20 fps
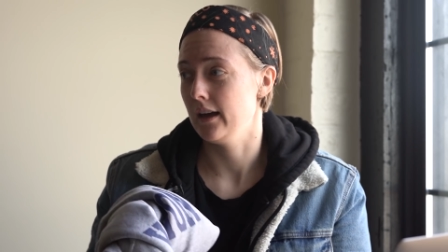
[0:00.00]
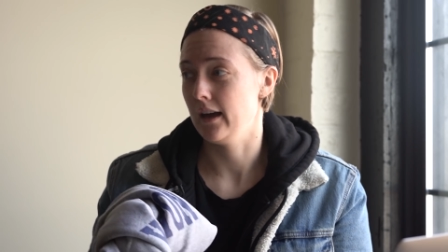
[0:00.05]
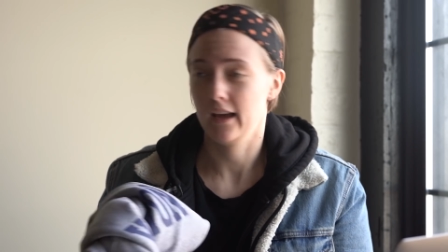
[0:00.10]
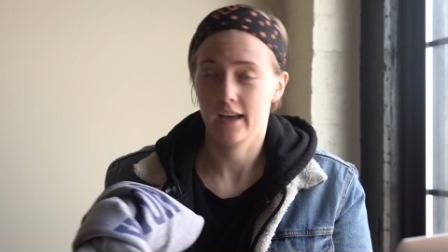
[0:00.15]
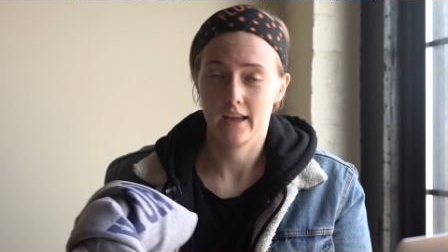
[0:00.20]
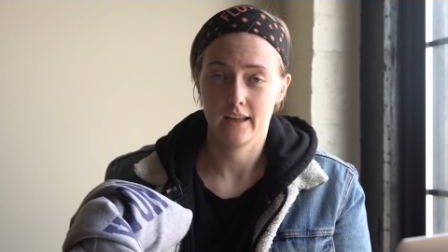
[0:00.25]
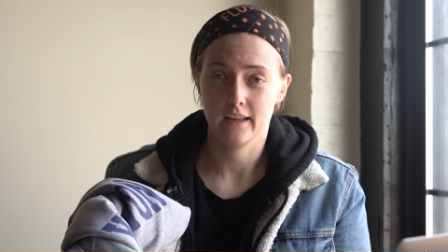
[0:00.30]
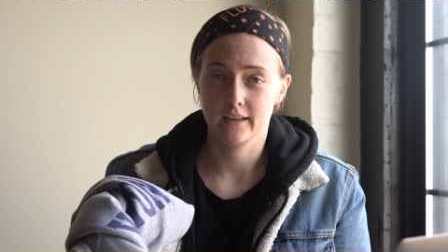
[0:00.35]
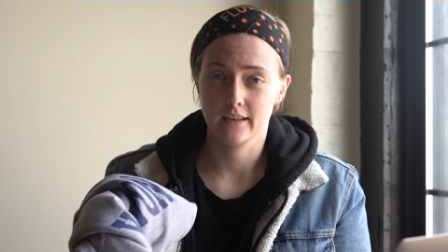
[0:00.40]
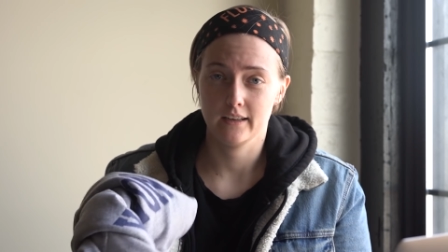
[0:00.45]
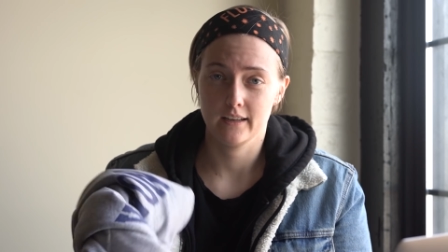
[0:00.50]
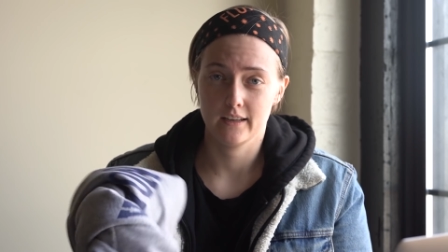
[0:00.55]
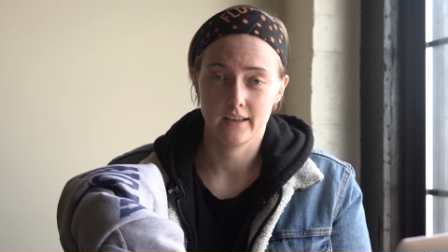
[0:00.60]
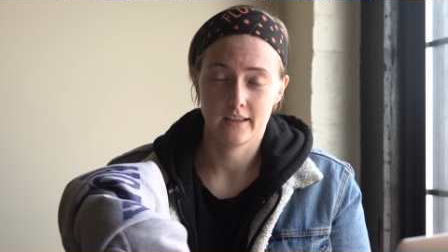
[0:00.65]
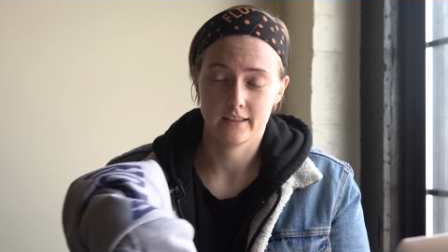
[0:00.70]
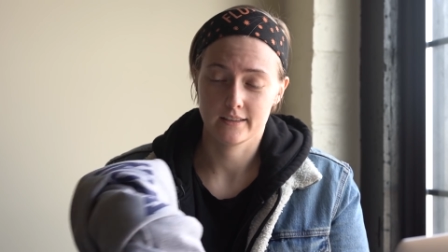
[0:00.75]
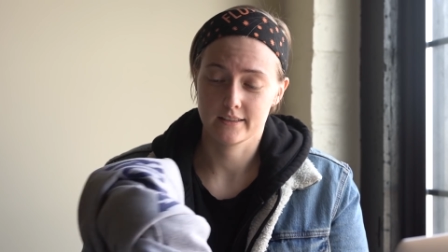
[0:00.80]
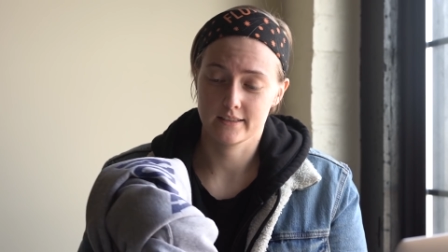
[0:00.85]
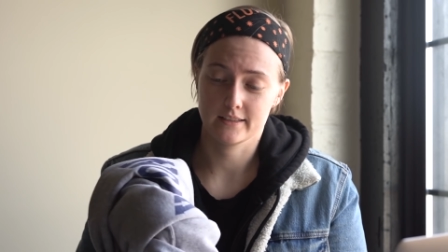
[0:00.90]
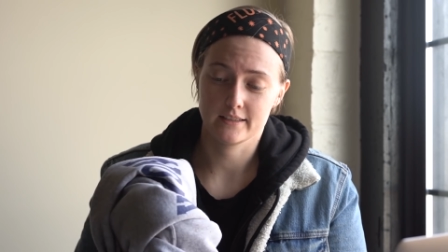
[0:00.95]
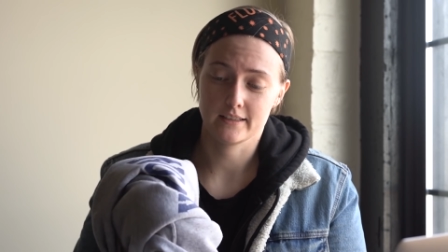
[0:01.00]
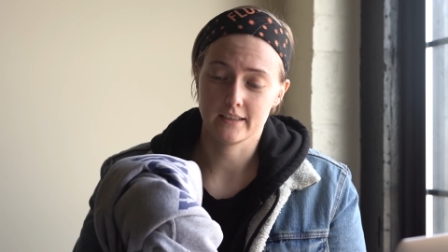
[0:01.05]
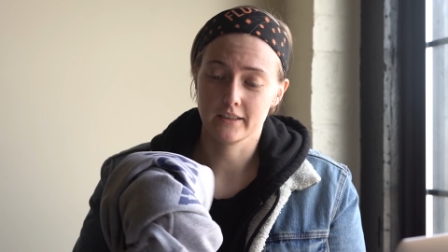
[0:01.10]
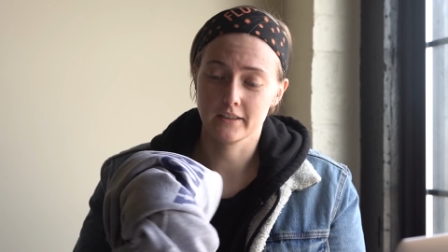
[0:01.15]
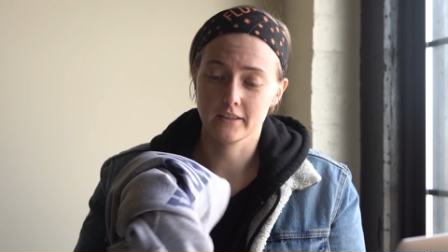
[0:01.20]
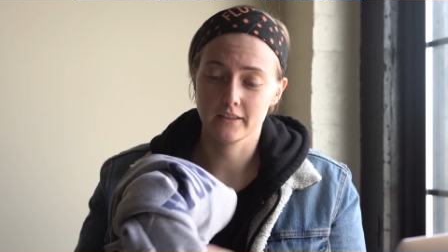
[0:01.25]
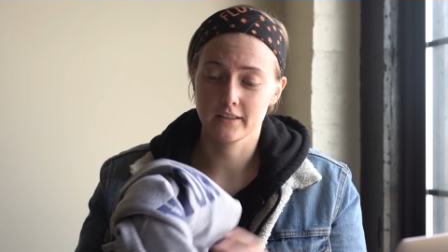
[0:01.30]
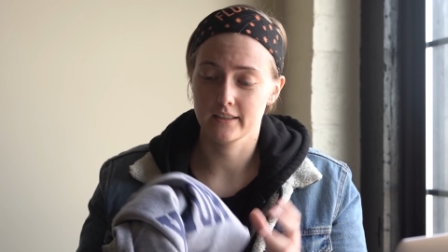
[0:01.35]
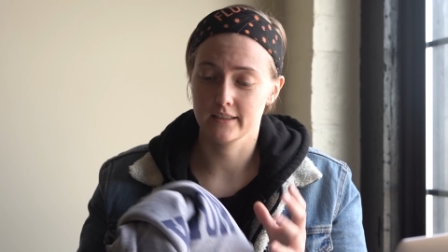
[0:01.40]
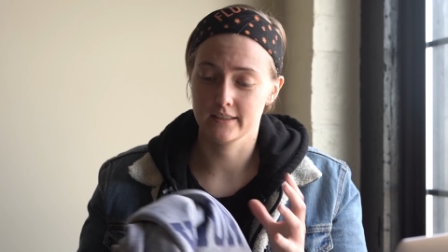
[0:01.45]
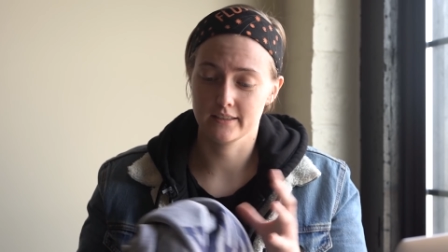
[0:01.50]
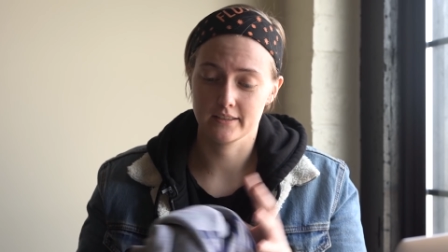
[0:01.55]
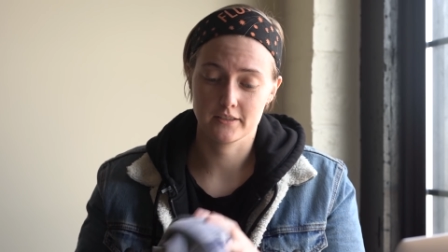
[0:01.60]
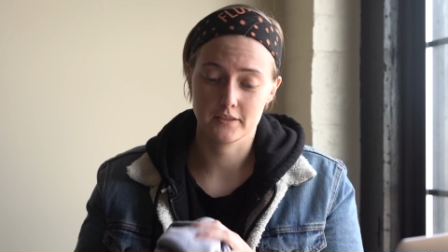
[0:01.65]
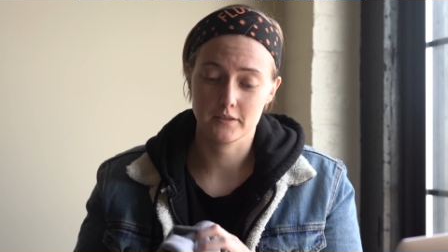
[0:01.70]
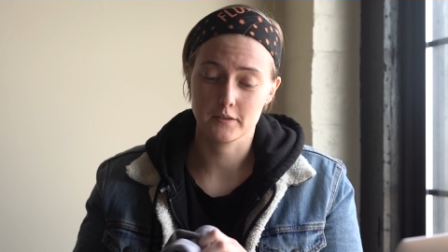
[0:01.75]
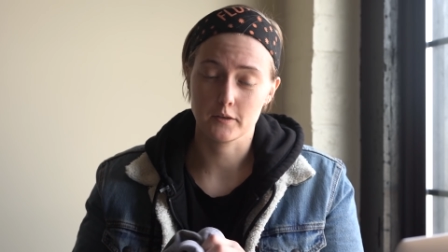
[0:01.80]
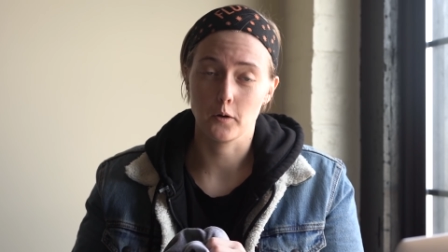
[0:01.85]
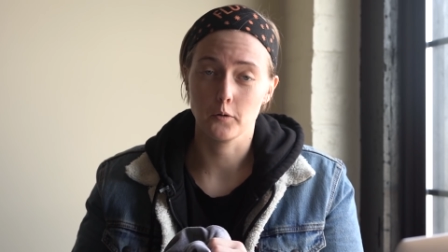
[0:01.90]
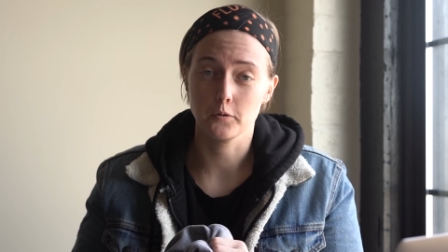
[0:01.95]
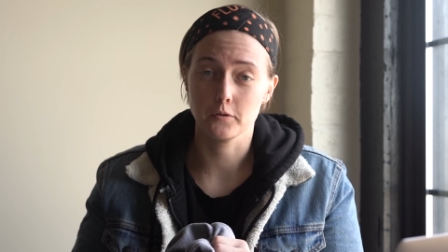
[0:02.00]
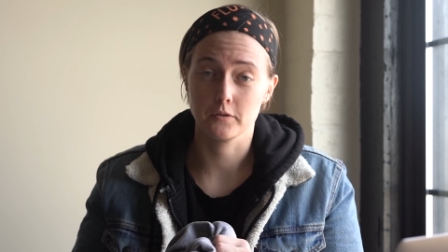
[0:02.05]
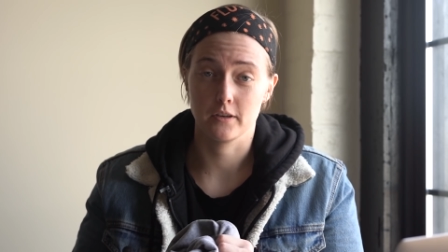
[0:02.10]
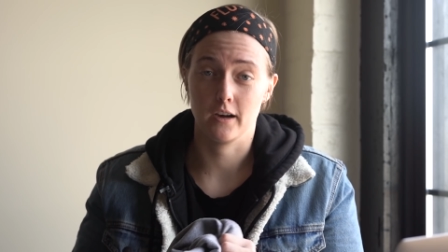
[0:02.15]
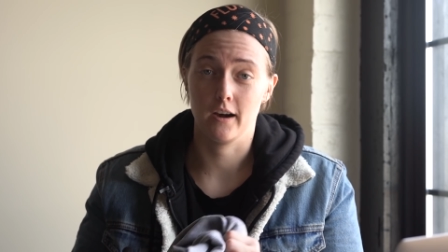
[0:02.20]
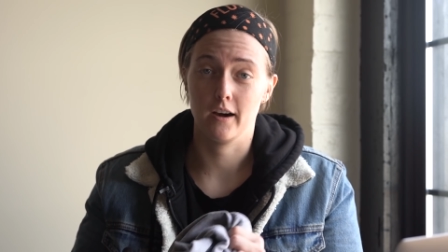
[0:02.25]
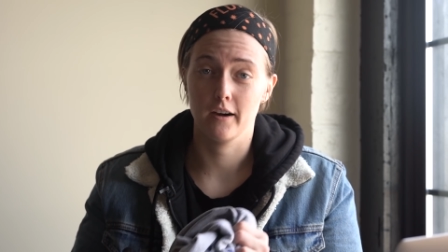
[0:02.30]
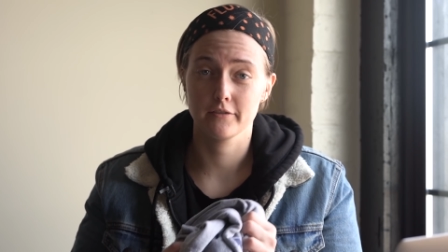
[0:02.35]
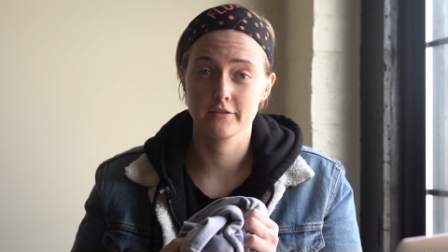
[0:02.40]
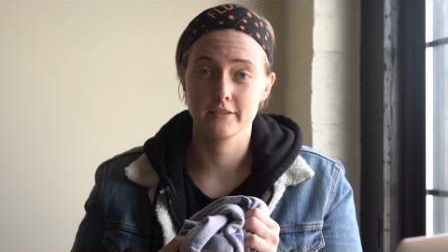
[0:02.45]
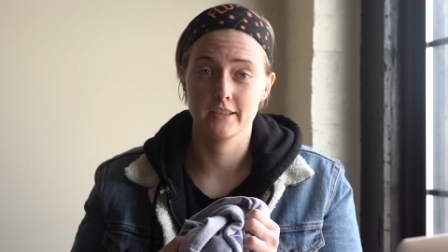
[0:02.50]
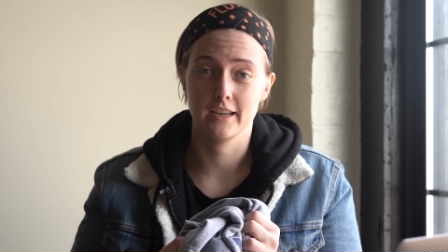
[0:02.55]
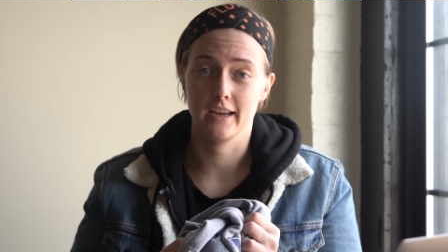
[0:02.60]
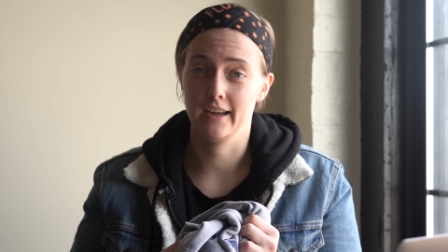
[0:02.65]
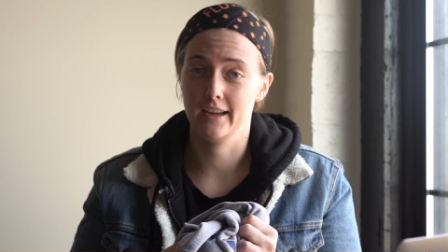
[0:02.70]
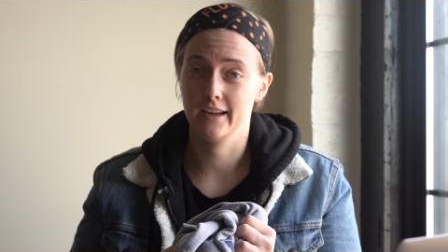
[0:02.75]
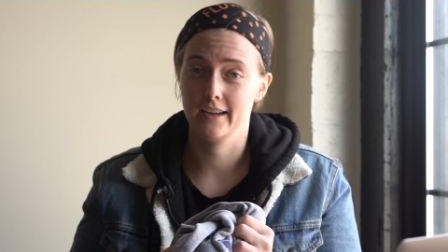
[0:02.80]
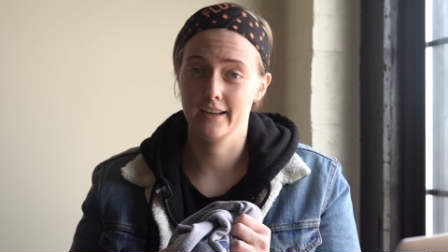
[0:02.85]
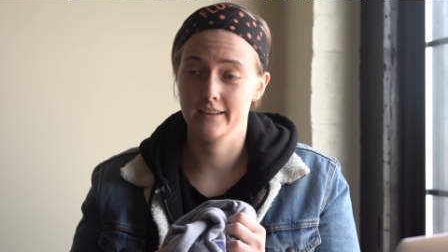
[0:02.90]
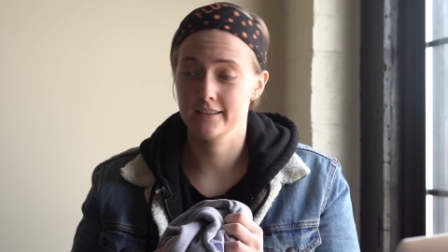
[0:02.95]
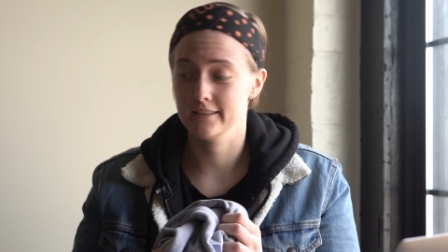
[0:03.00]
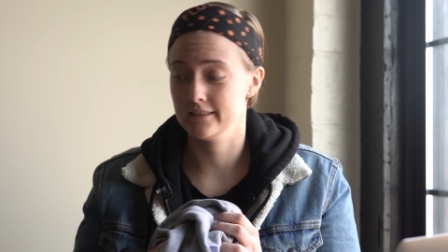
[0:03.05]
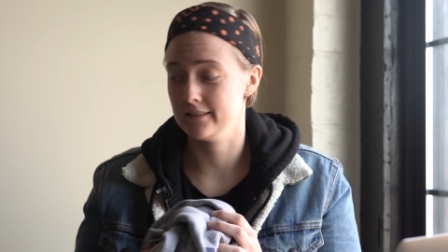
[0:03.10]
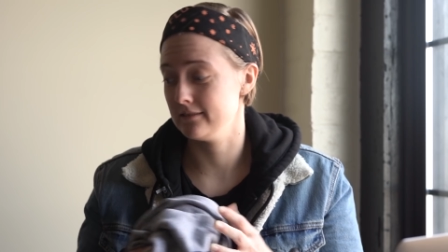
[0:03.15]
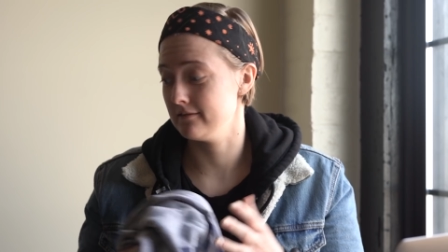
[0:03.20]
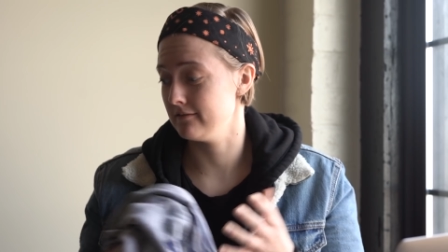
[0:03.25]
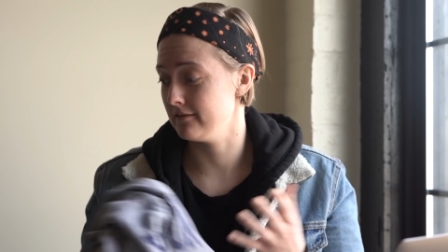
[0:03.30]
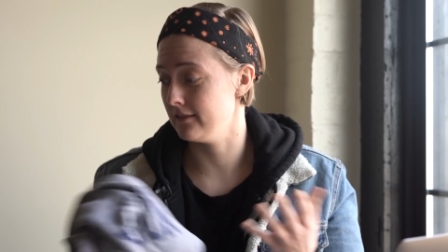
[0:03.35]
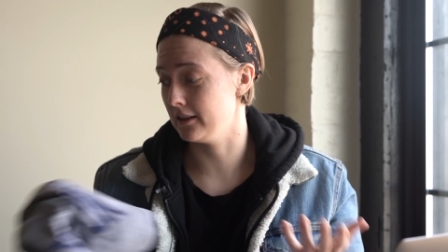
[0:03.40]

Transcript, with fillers: and it still is so soft and